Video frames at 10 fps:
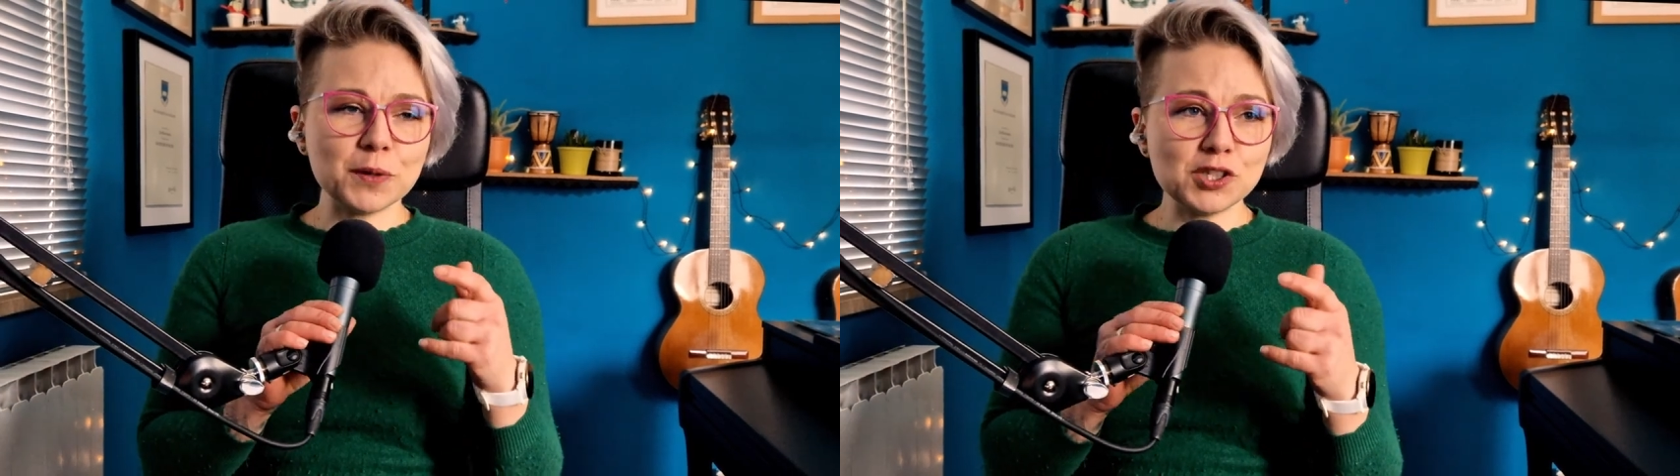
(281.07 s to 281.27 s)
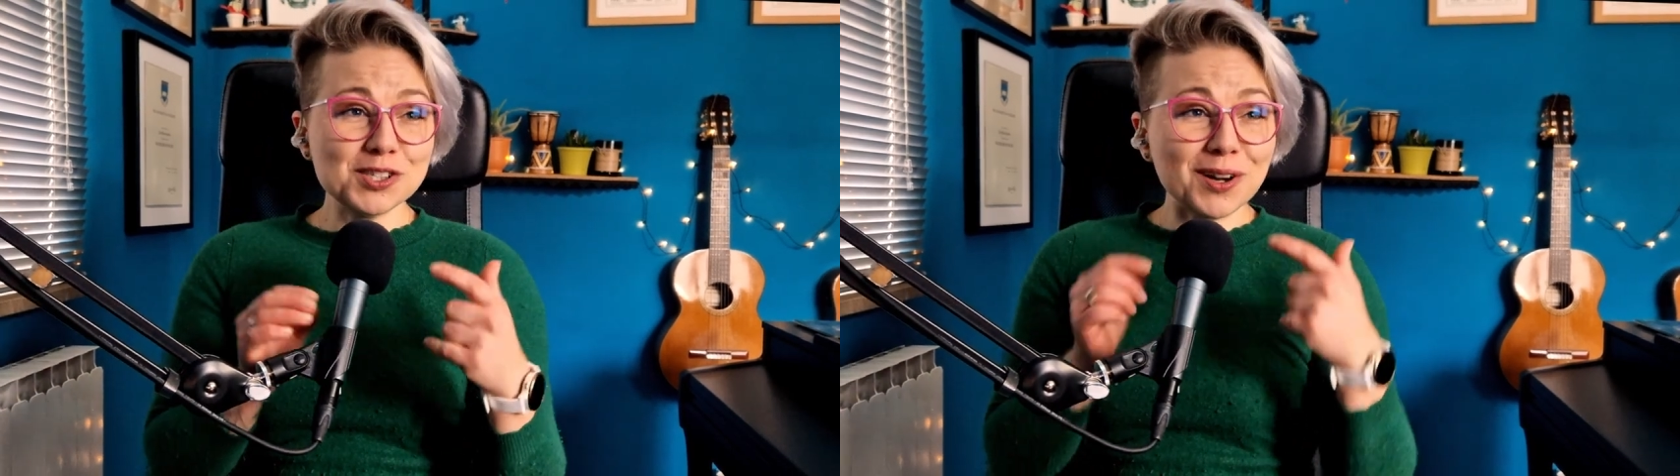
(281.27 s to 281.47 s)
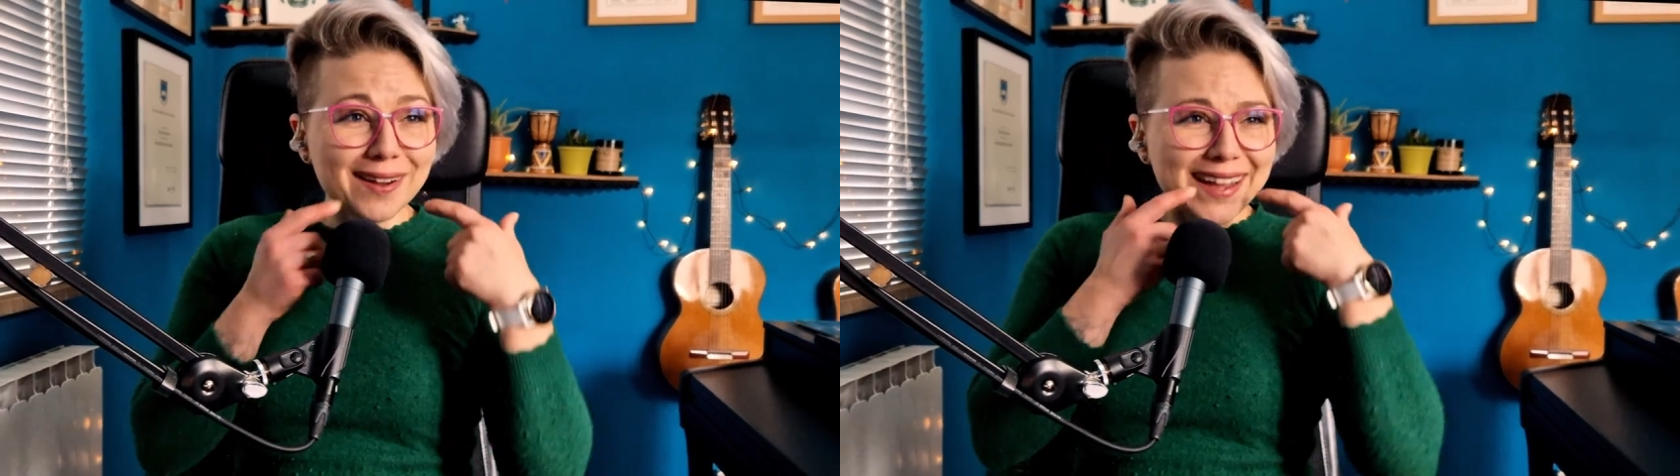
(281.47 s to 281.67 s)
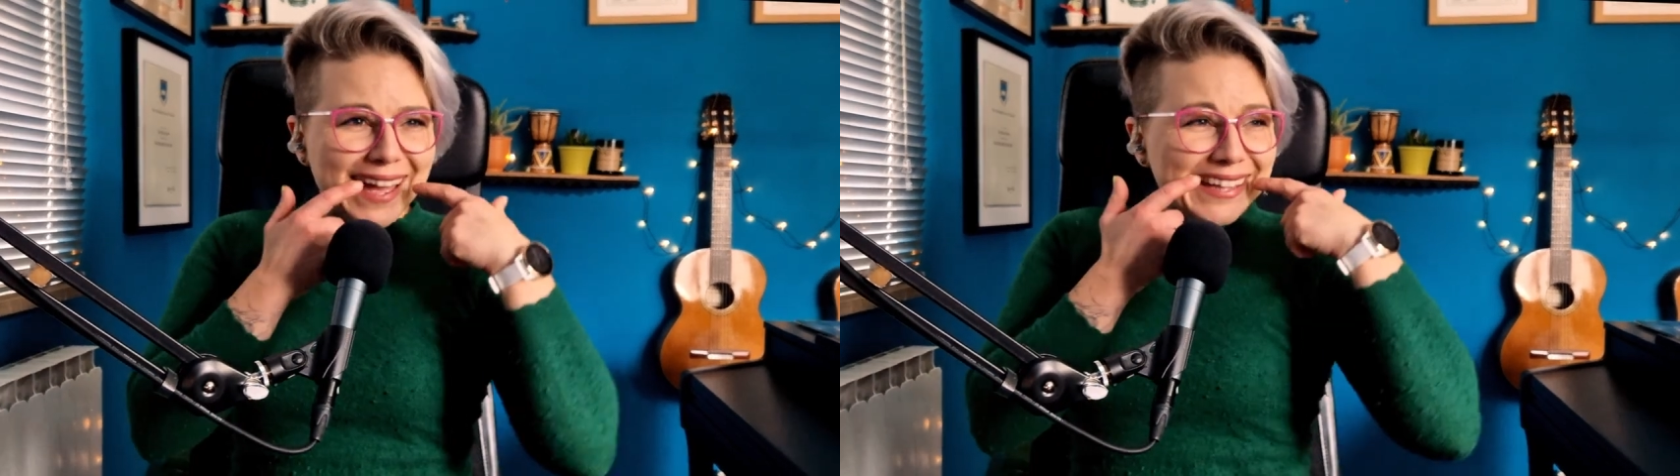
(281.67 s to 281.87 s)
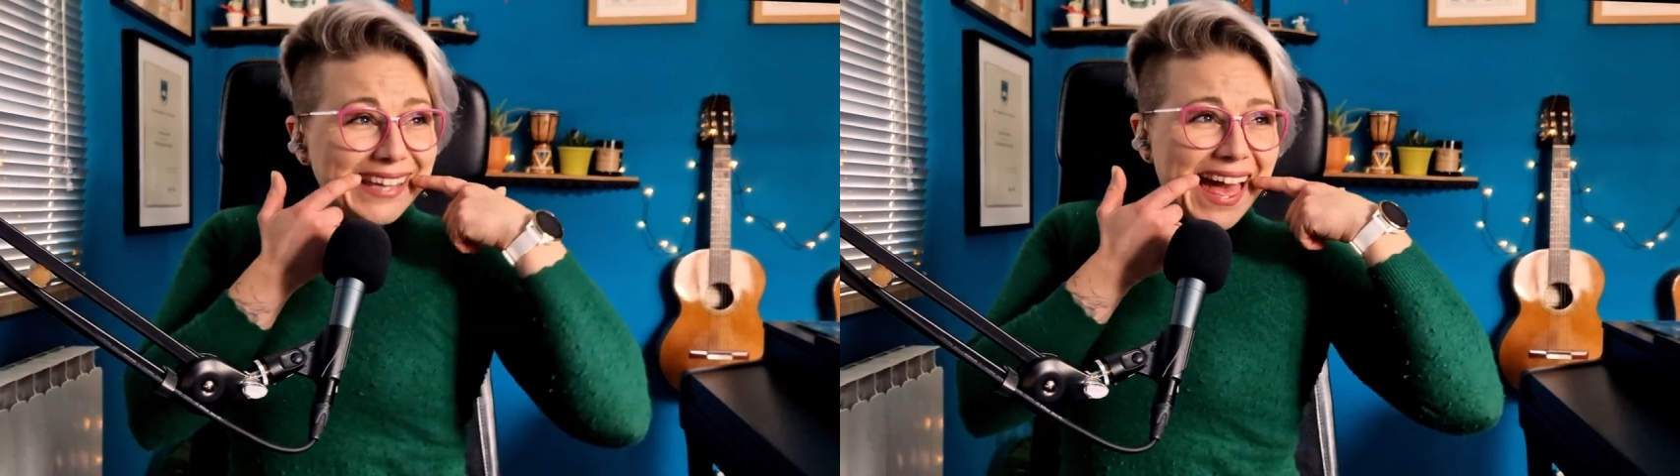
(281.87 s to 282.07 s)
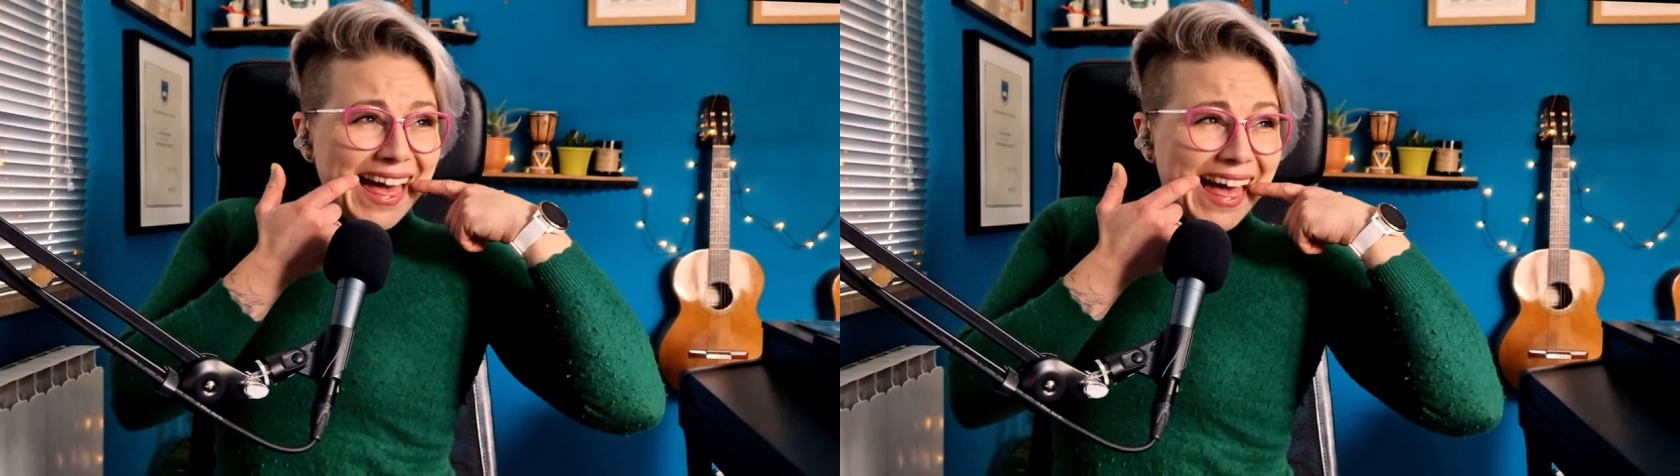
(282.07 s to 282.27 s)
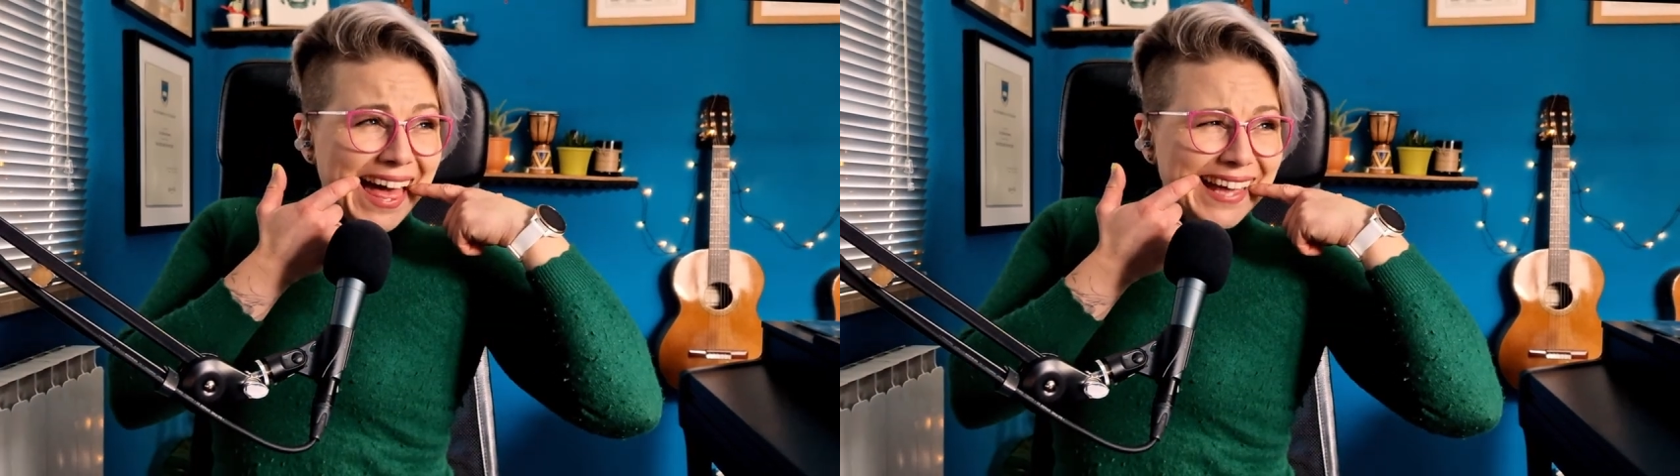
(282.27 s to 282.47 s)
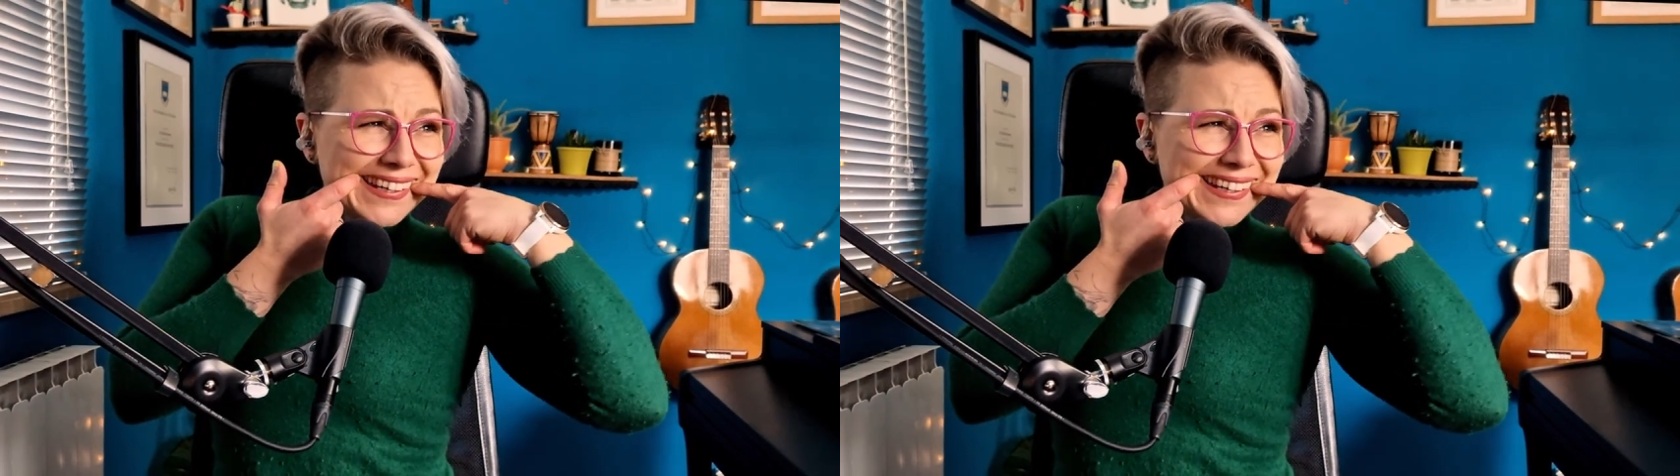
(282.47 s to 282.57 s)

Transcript: but she's not going, yeah,